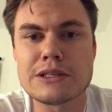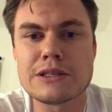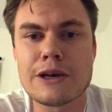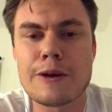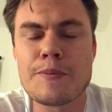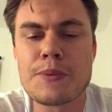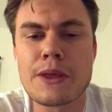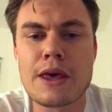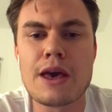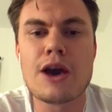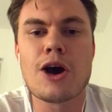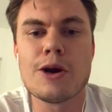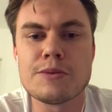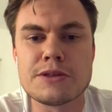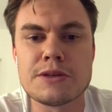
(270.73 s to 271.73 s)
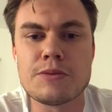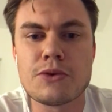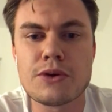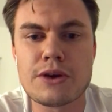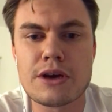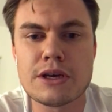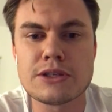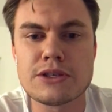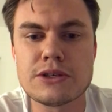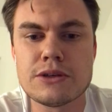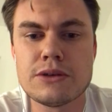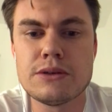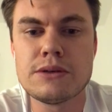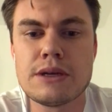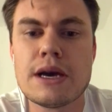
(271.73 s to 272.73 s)
So hope to see more of you guys
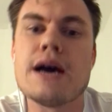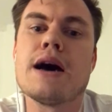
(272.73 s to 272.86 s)
soon.